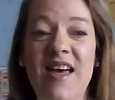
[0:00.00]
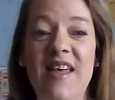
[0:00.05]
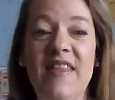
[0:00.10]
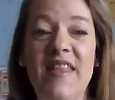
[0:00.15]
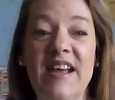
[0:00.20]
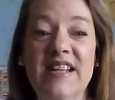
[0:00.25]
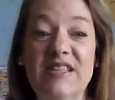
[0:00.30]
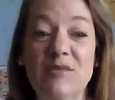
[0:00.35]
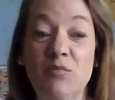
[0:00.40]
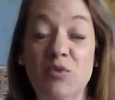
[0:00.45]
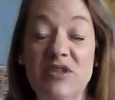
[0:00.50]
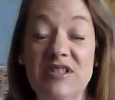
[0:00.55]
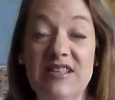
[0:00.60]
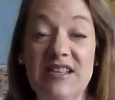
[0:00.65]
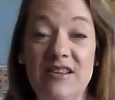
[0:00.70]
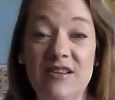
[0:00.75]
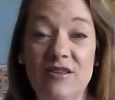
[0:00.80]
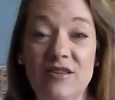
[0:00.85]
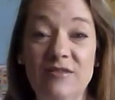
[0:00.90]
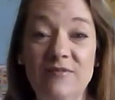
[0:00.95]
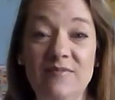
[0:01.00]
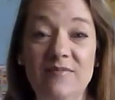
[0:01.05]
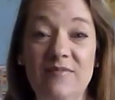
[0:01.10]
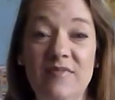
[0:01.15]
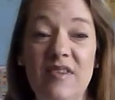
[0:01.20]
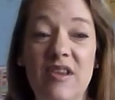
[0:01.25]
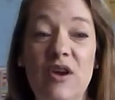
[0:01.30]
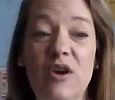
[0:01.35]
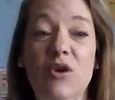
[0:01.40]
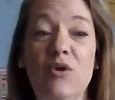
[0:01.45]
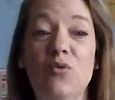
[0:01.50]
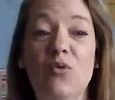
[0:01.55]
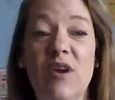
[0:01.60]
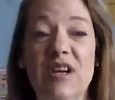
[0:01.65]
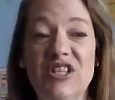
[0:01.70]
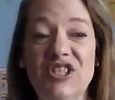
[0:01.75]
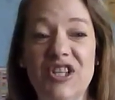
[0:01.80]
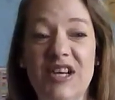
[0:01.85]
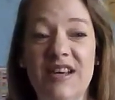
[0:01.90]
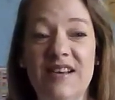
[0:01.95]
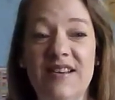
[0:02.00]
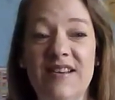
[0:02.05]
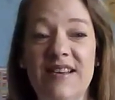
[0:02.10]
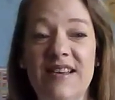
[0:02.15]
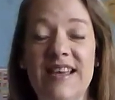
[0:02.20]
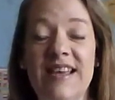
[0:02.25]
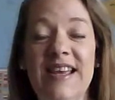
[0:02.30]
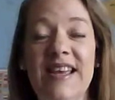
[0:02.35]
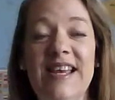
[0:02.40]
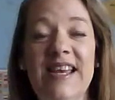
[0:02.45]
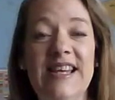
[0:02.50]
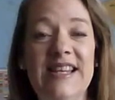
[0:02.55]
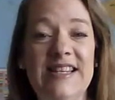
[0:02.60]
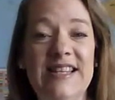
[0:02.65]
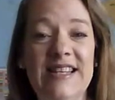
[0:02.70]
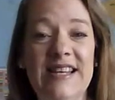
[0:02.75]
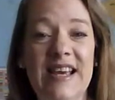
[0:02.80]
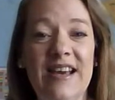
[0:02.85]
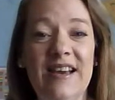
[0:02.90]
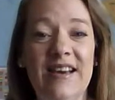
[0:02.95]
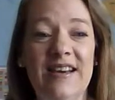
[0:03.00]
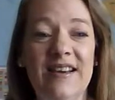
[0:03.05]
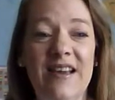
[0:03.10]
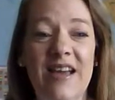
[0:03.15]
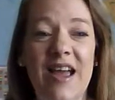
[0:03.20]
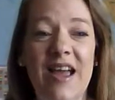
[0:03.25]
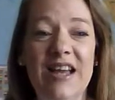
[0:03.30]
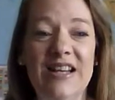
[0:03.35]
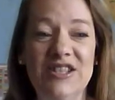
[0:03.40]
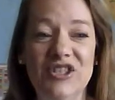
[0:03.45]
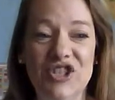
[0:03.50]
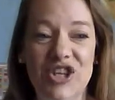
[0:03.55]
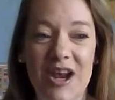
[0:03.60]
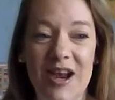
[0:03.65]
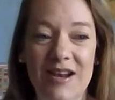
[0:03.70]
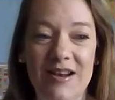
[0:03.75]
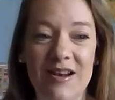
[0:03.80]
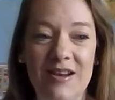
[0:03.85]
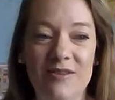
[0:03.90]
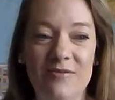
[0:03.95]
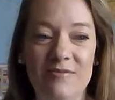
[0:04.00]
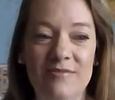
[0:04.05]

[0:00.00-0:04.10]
That's Brazil, Russia, India, and China.